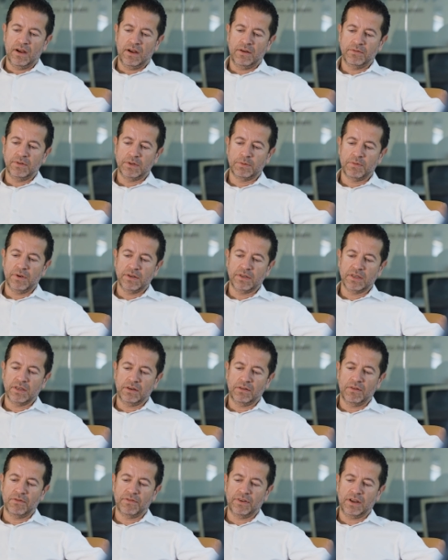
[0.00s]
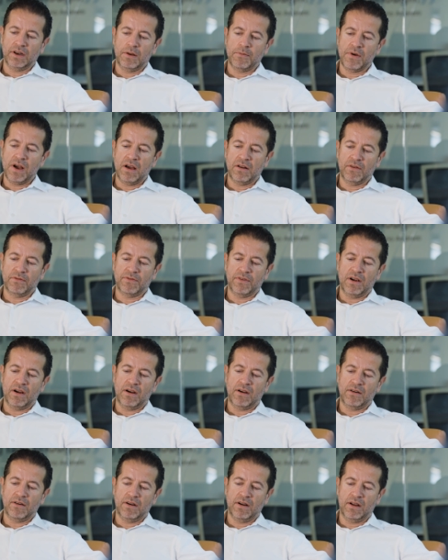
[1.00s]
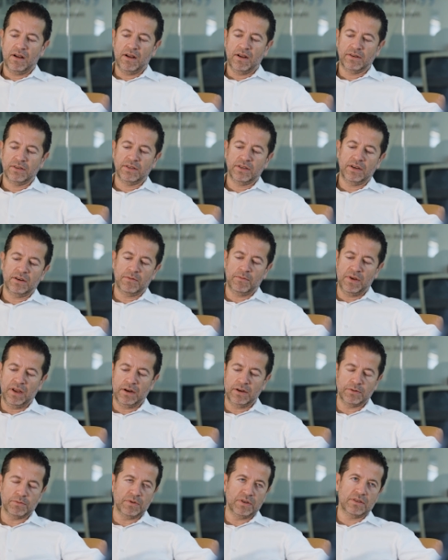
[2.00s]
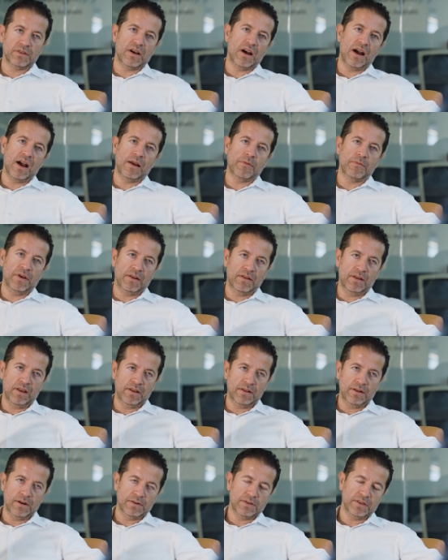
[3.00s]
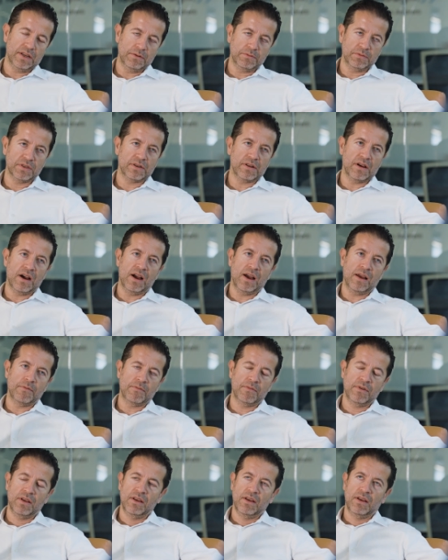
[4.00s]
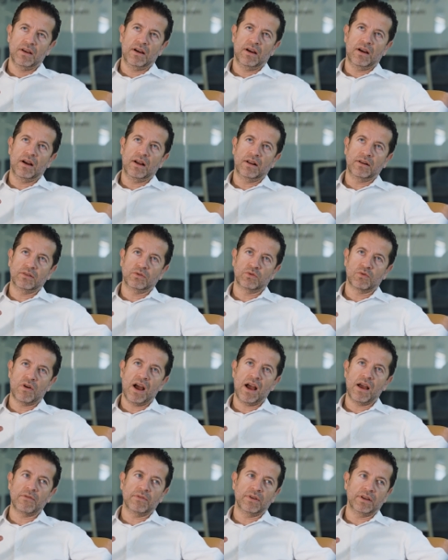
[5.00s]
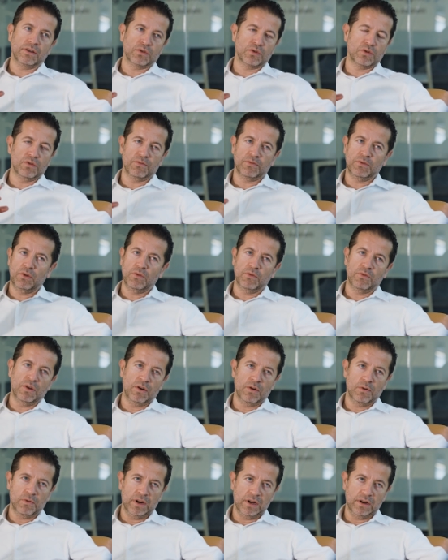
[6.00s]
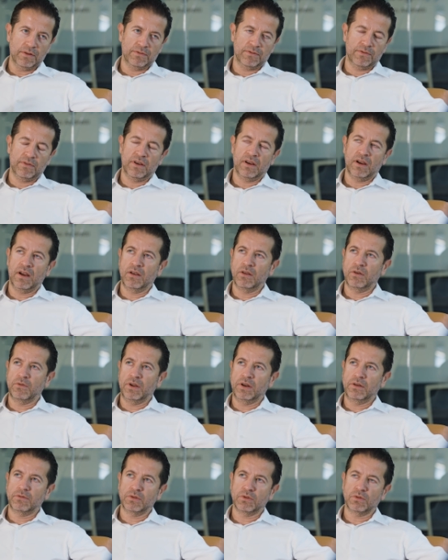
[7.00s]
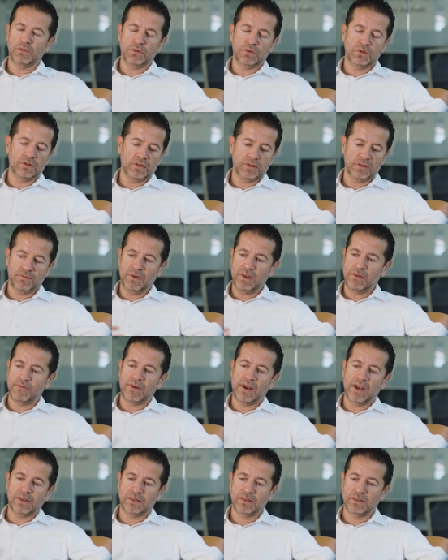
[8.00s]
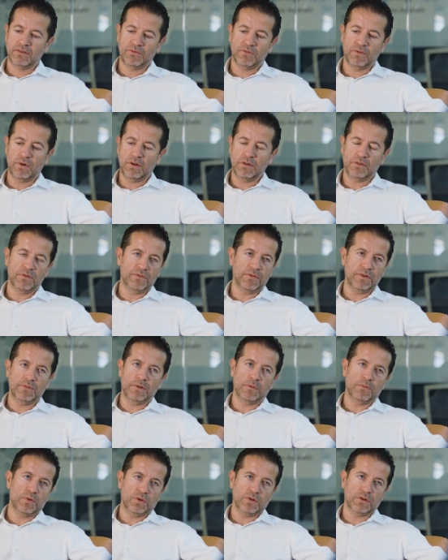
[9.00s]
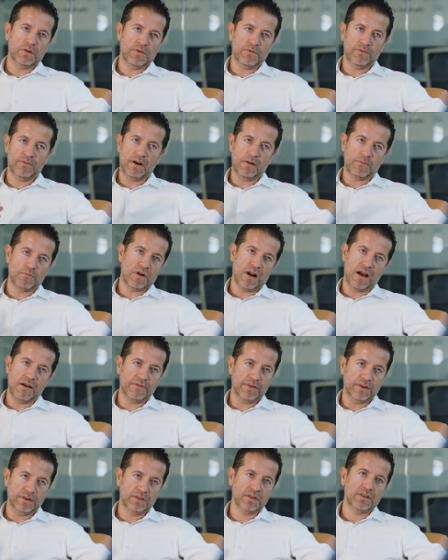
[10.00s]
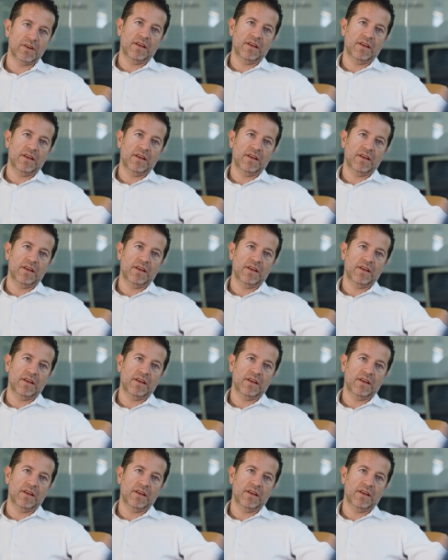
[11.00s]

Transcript: uh, we spend significant amount of our uh, senior management time and, and their team's time uh, driving sort of new innovative uh, innovative solutions. We invest 40 to 50 percent of our profits